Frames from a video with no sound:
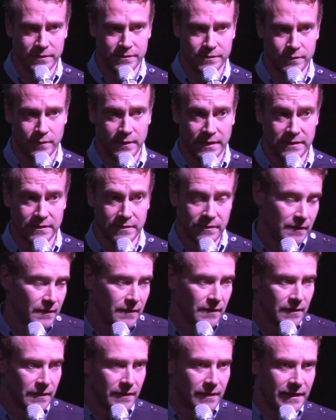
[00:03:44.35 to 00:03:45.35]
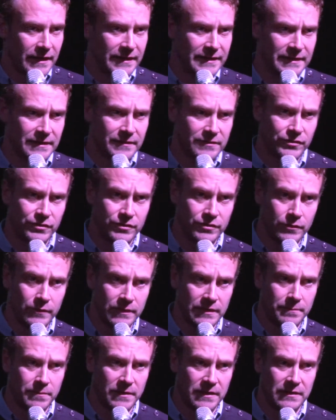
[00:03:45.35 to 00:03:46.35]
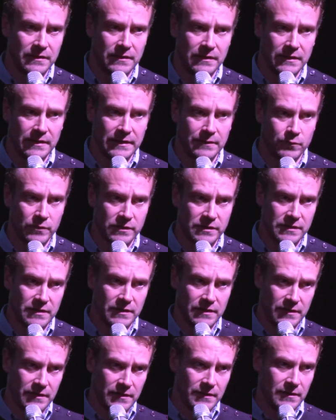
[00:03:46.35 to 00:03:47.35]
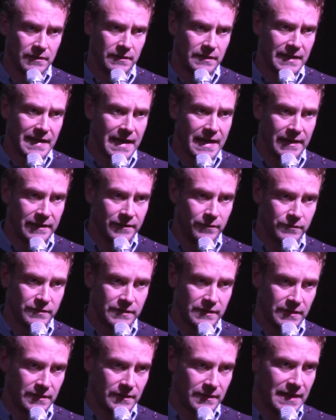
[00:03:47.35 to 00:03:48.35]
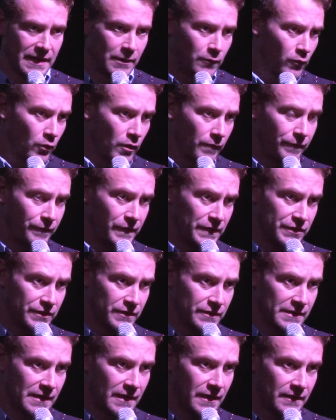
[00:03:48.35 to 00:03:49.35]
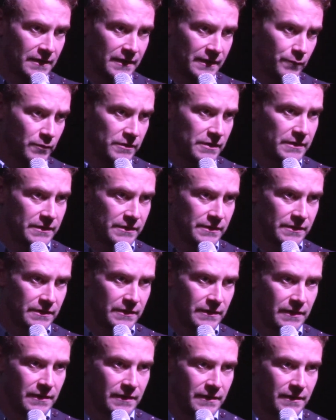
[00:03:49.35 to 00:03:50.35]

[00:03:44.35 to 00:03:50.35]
So I didn't shoot it, but it was the guy, you see, the guy who fishes a lot. It was his